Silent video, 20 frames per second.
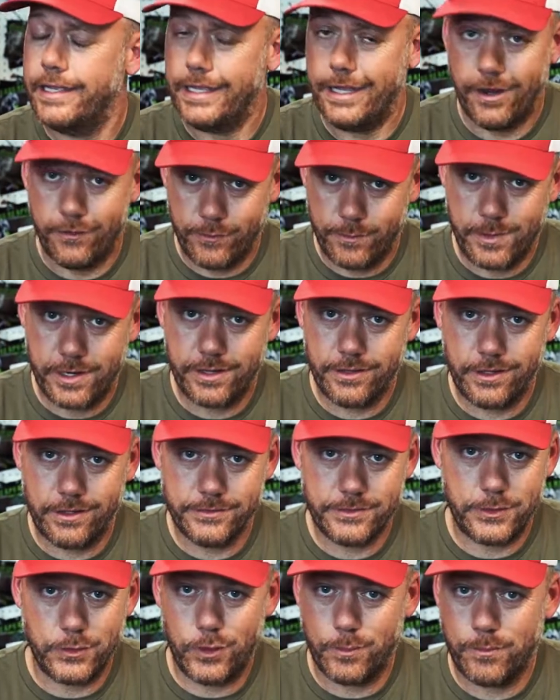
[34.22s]
Everybody loves
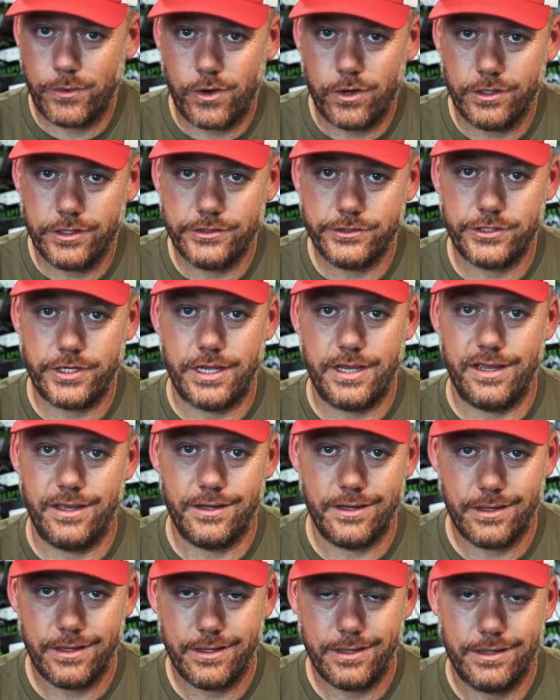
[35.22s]
the old ball and chain.
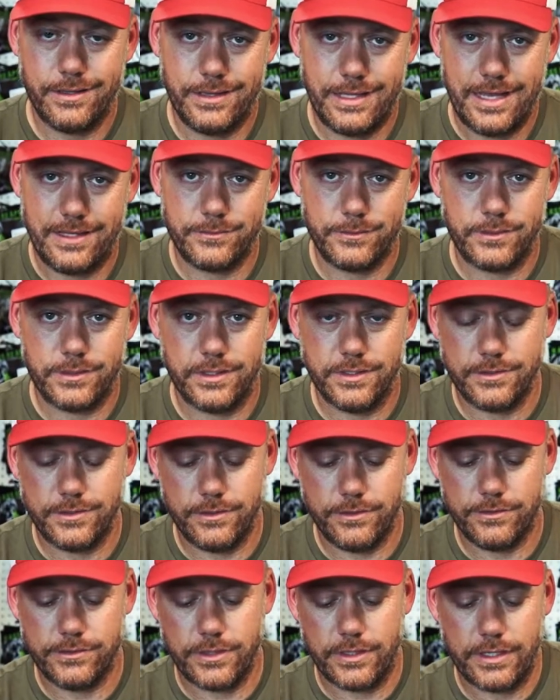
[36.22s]
That's what this
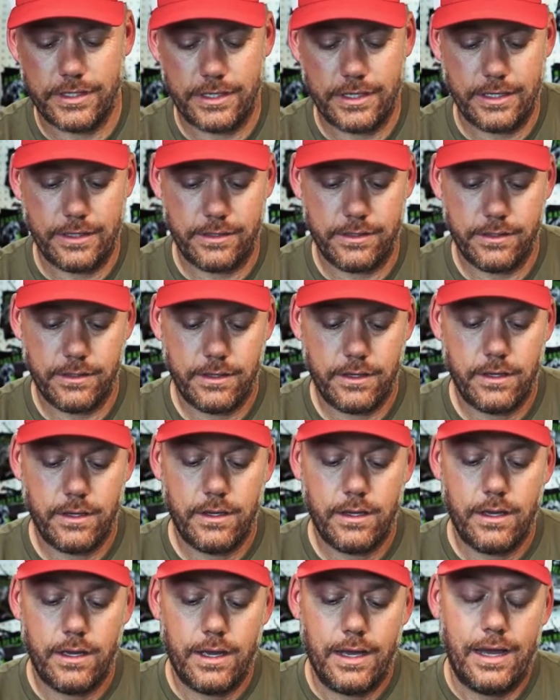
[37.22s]
dude's going to get.
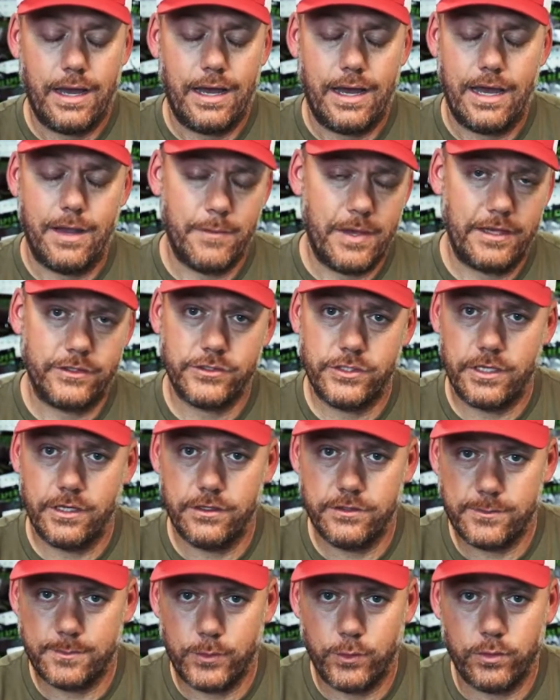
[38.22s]
I'm actually going to
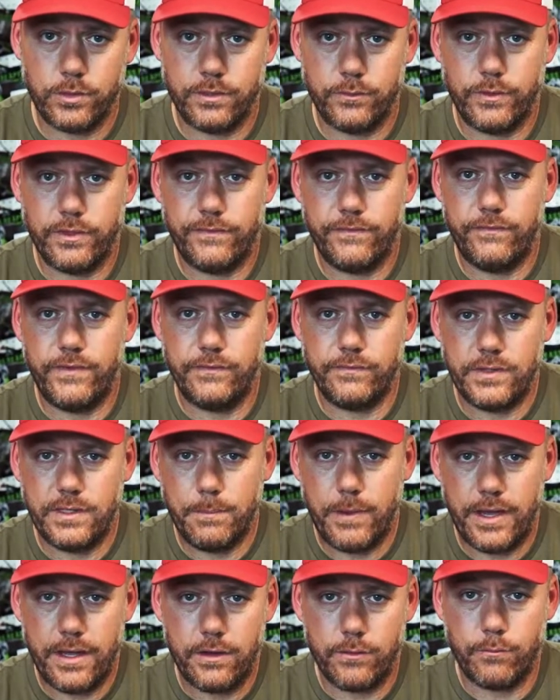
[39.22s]
spool it with
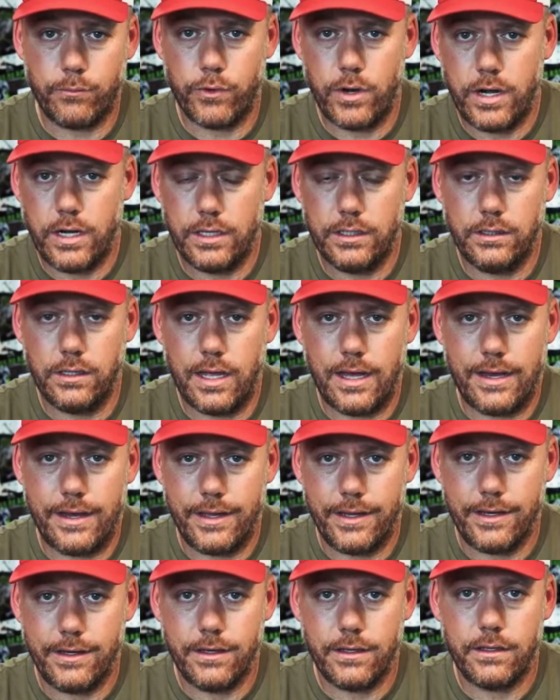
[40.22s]
50-pound braided
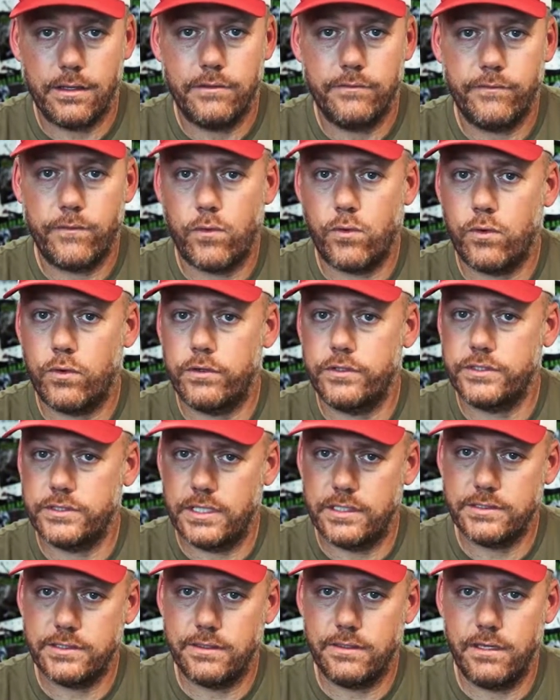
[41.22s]
line for
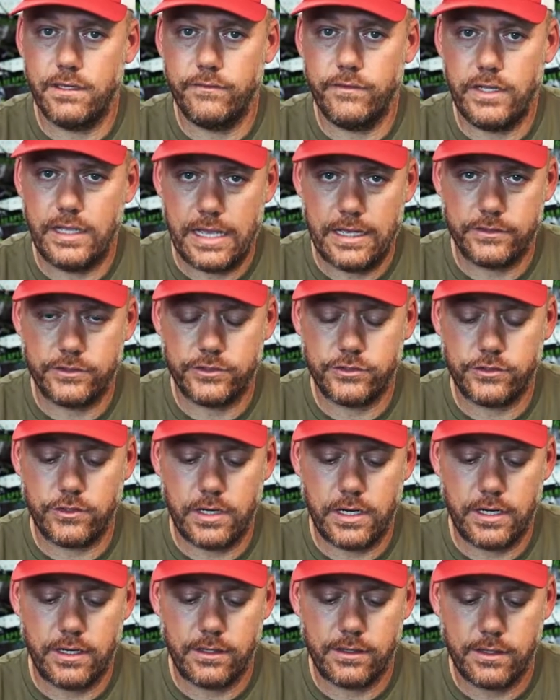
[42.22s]
sensitivity and
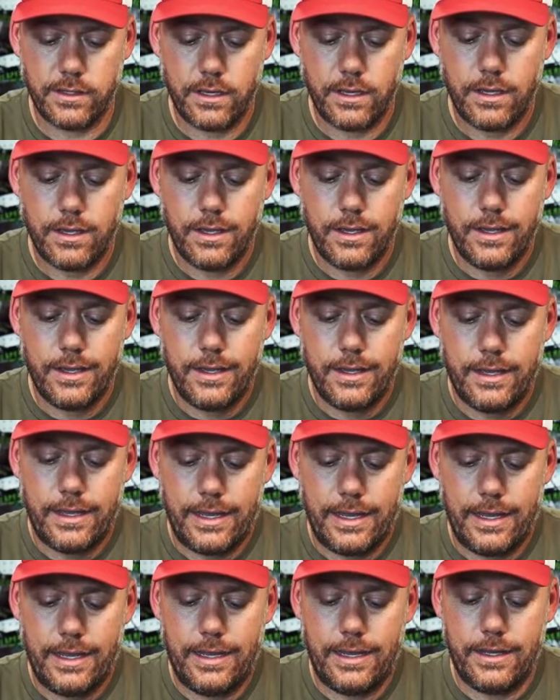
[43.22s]
strength
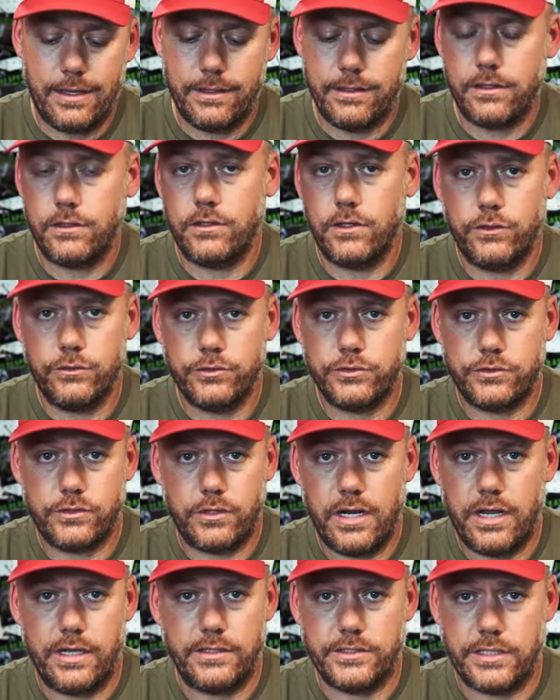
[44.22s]
and the low
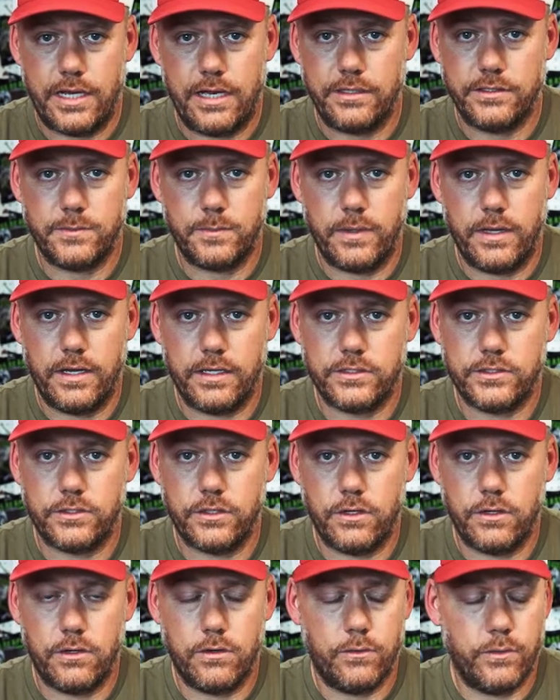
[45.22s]
stretch aspect.
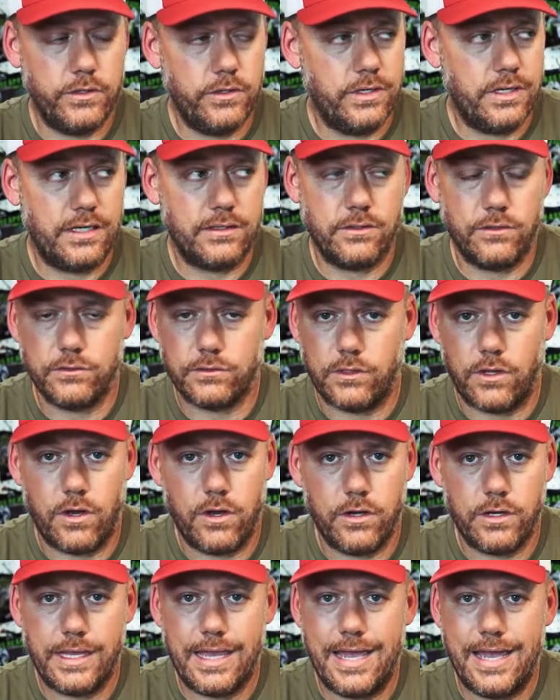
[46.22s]
So when you got those long
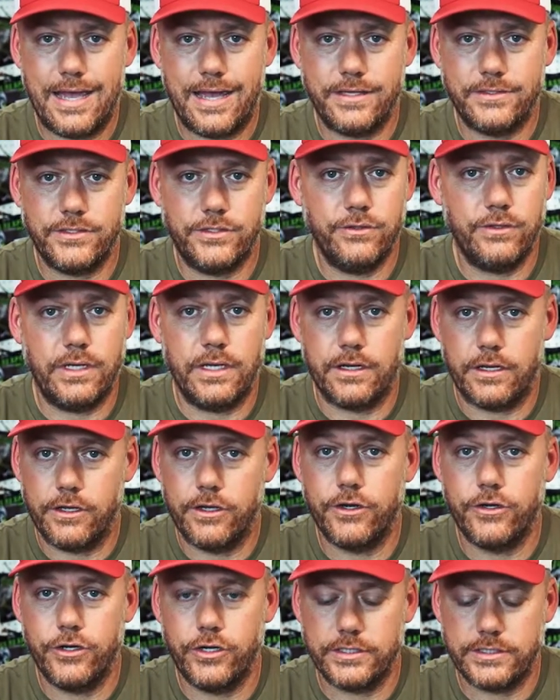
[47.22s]
casts, you can get a good
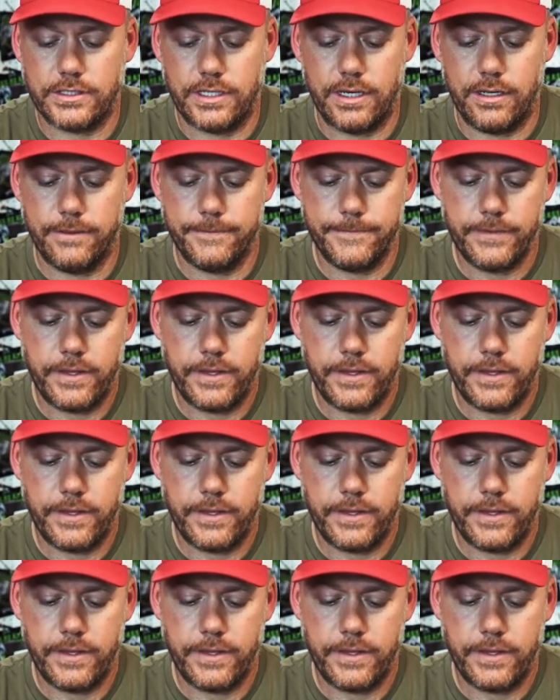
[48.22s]
hook set.